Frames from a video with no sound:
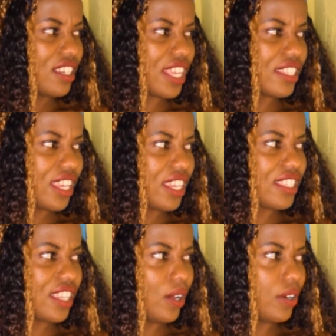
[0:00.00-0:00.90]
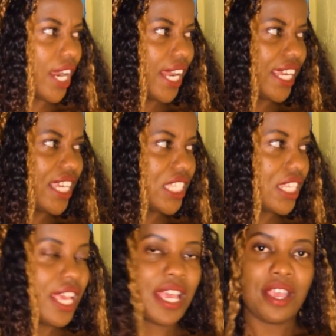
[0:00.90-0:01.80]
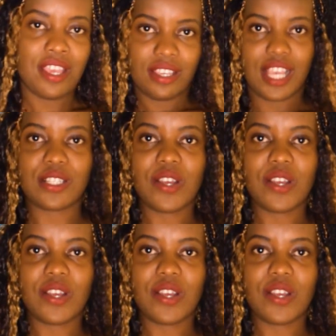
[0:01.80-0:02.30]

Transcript: say easy or elegant? As